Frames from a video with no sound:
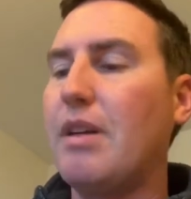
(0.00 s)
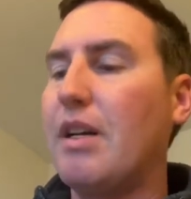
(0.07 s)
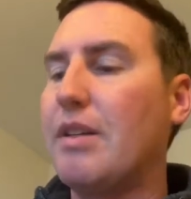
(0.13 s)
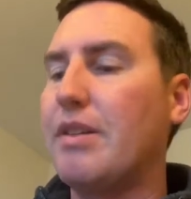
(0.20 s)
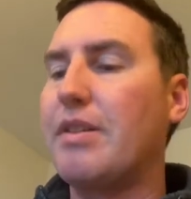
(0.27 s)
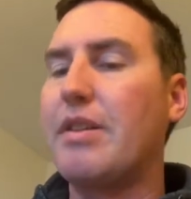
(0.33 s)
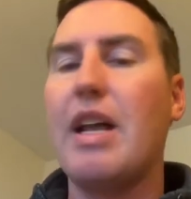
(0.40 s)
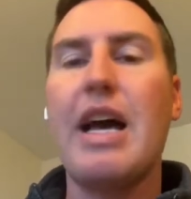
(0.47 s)

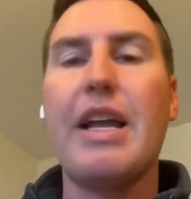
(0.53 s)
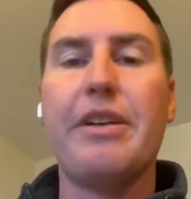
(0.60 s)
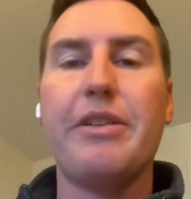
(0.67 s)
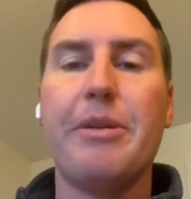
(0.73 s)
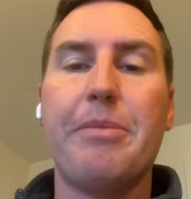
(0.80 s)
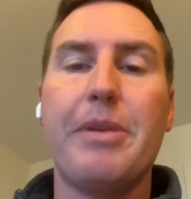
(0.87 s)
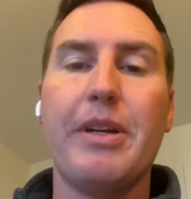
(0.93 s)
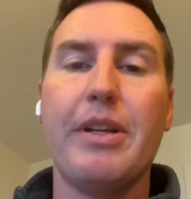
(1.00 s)
slider
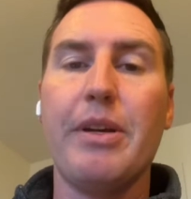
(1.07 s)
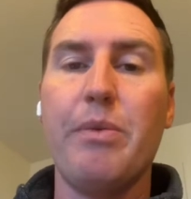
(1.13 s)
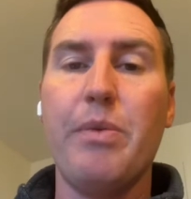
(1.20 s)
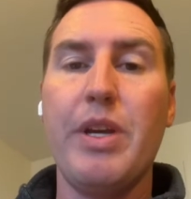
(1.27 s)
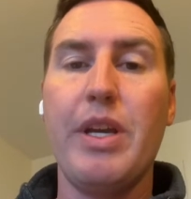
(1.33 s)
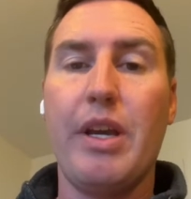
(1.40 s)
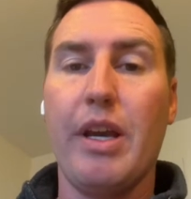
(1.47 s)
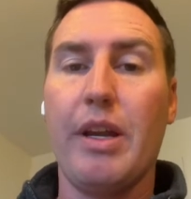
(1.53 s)
up there that
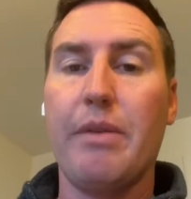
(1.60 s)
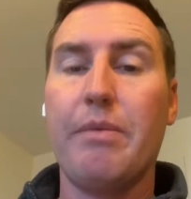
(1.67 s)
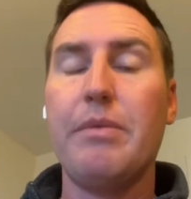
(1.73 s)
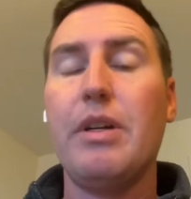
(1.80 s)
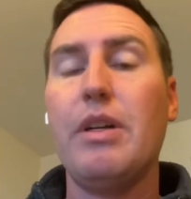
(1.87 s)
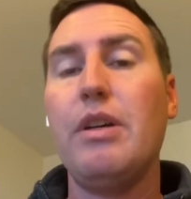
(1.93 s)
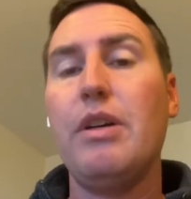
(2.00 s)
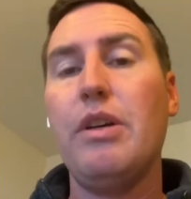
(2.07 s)
we can
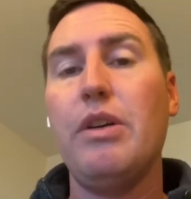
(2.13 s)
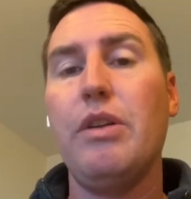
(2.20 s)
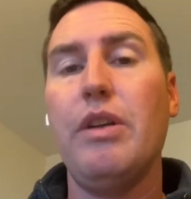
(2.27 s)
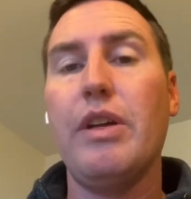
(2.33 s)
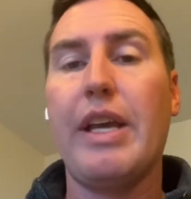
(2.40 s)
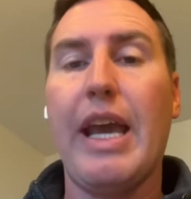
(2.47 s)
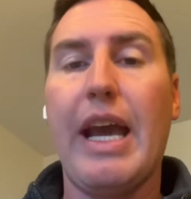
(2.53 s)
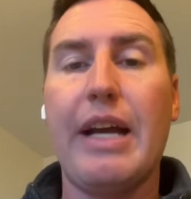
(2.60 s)

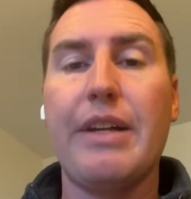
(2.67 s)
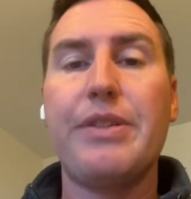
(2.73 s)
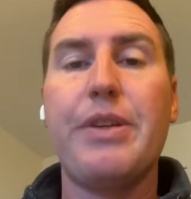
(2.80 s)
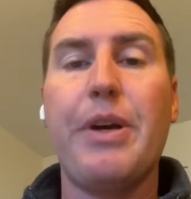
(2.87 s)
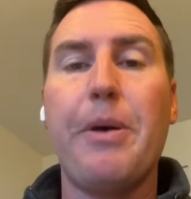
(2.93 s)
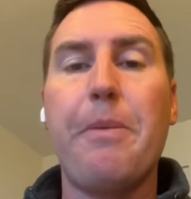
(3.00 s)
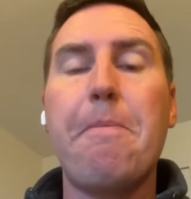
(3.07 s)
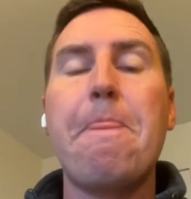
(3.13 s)
look at.
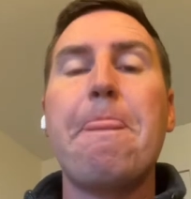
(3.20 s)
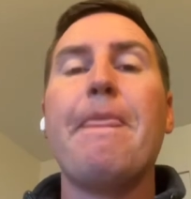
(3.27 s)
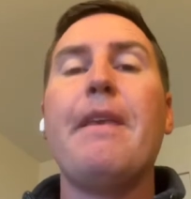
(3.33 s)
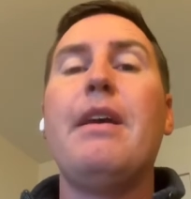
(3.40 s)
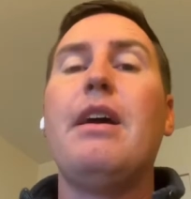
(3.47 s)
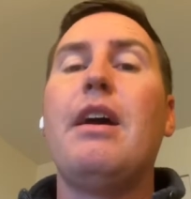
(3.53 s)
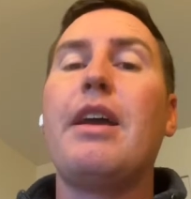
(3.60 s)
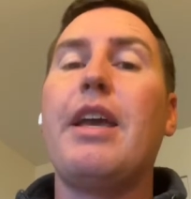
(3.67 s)
So
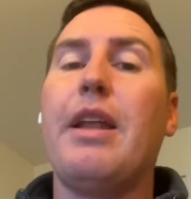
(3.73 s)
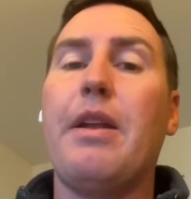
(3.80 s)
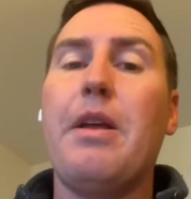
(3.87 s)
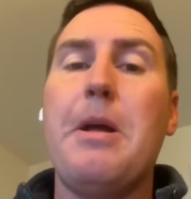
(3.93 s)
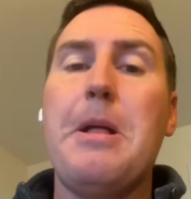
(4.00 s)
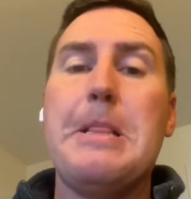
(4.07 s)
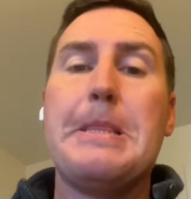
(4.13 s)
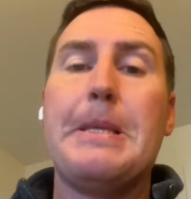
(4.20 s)
again,
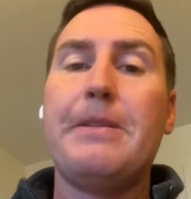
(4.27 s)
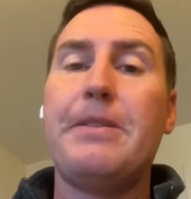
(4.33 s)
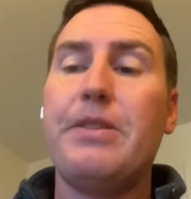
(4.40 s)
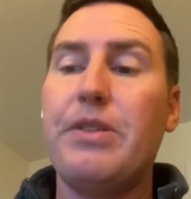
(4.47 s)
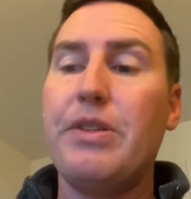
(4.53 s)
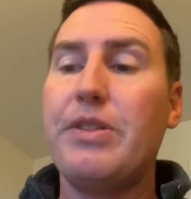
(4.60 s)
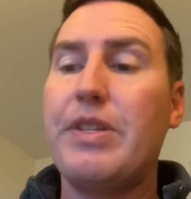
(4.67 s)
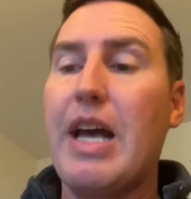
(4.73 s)
this
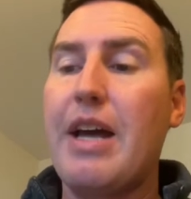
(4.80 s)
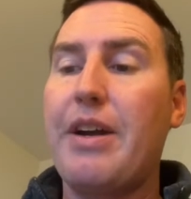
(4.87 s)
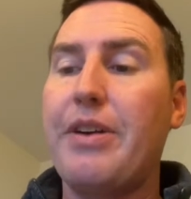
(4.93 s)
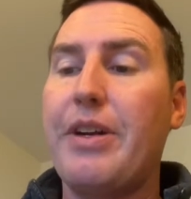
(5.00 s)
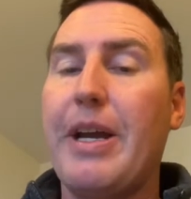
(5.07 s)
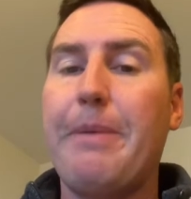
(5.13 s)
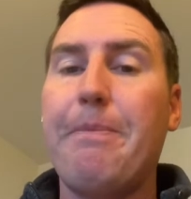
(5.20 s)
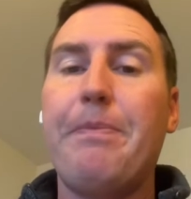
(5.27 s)
is a
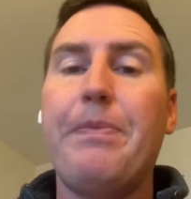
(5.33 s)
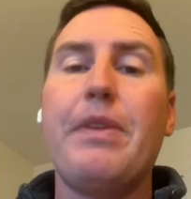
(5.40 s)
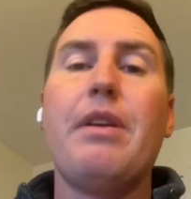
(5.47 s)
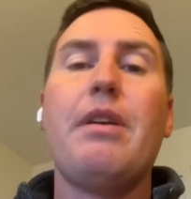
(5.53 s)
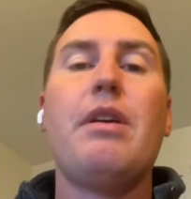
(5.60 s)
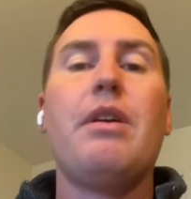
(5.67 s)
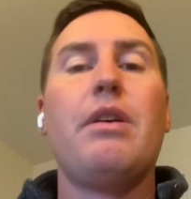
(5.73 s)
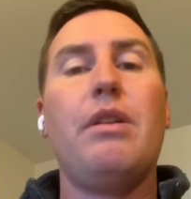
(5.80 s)
Saturday.
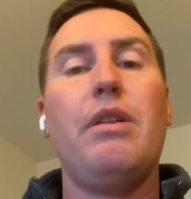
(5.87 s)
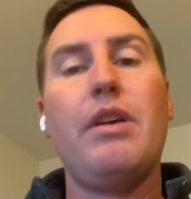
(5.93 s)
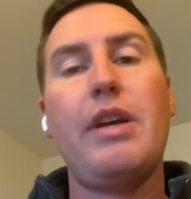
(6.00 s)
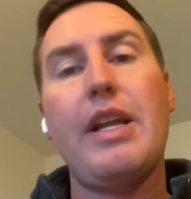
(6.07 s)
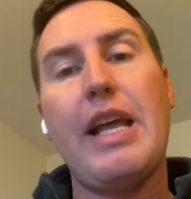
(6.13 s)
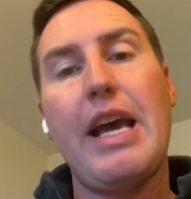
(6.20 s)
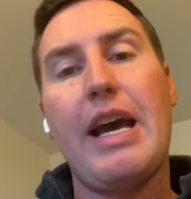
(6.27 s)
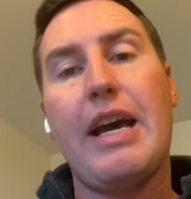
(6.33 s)

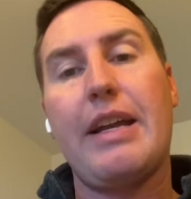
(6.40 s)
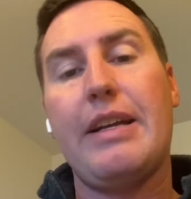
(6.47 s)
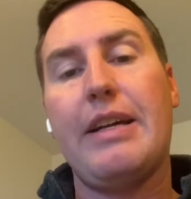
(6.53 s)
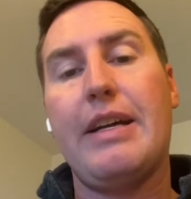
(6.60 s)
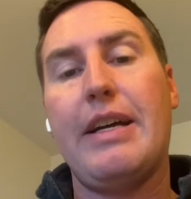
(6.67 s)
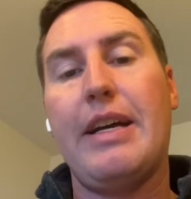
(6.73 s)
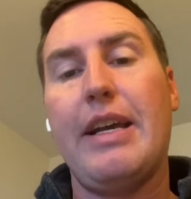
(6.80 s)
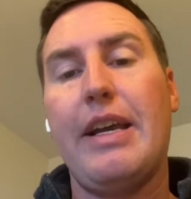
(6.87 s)
Looking at
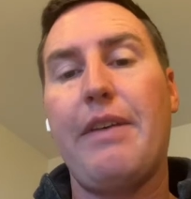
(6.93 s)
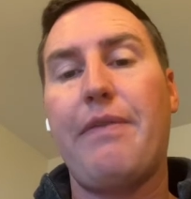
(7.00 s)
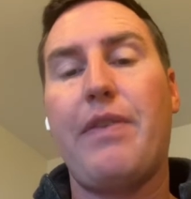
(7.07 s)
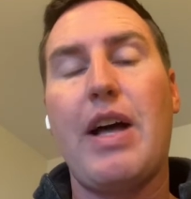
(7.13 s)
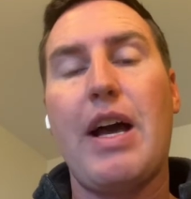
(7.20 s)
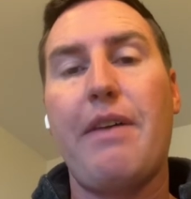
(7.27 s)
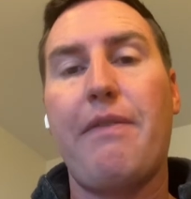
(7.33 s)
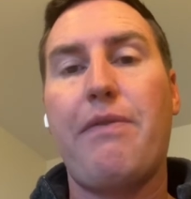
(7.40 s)
a
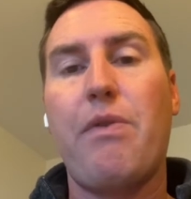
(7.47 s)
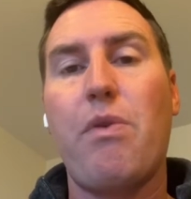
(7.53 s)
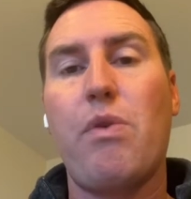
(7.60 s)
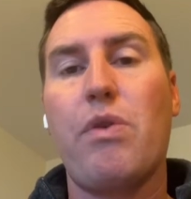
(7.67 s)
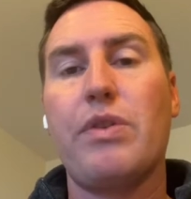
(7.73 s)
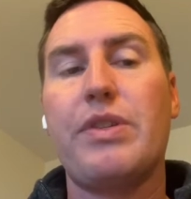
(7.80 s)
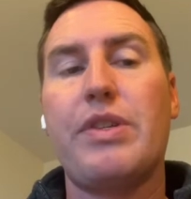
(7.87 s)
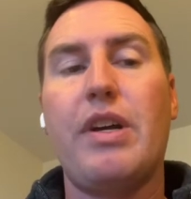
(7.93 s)
flight
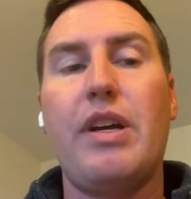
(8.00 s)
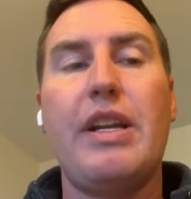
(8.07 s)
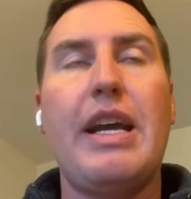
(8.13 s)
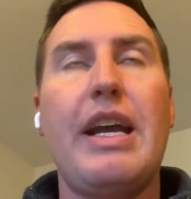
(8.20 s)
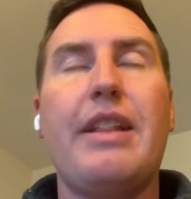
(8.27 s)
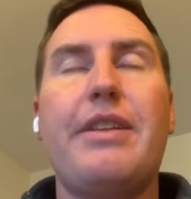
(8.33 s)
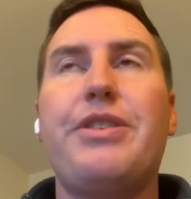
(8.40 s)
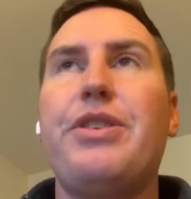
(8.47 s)
for
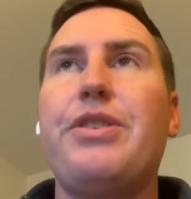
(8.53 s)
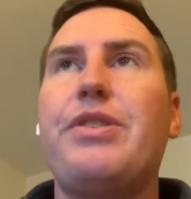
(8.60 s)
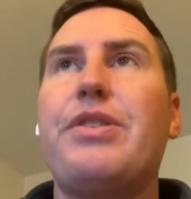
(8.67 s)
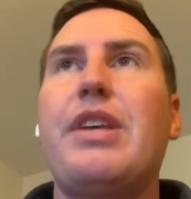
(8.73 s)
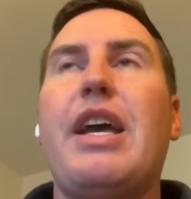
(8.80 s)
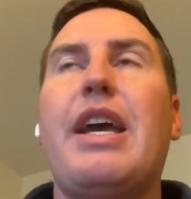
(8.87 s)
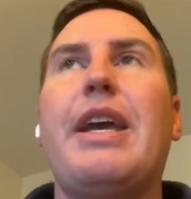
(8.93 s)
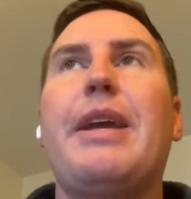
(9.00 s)
Sunday, let's just
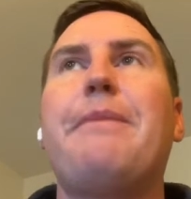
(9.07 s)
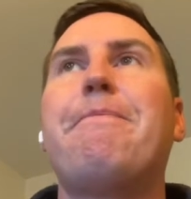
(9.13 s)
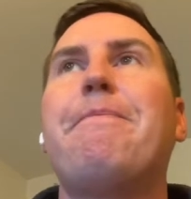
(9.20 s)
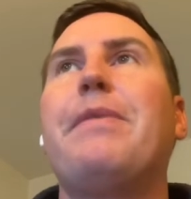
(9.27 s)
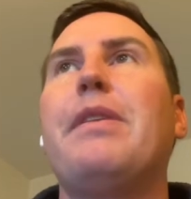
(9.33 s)
say